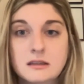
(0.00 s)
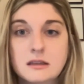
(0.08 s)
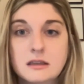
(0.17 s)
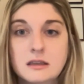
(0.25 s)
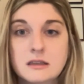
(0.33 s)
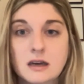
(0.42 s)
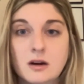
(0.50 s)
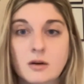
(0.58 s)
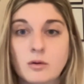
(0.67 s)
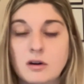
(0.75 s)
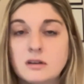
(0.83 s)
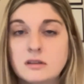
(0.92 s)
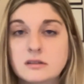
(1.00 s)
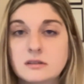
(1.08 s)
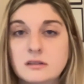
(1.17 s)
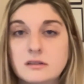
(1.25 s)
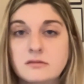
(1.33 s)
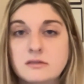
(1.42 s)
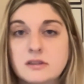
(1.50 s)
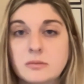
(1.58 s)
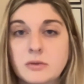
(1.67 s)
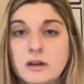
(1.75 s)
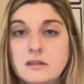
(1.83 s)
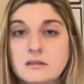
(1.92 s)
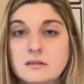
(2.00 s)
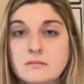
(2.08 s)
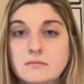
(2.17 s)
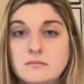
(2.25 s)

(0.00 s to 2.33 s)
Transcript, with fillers: in the entire world in some ways.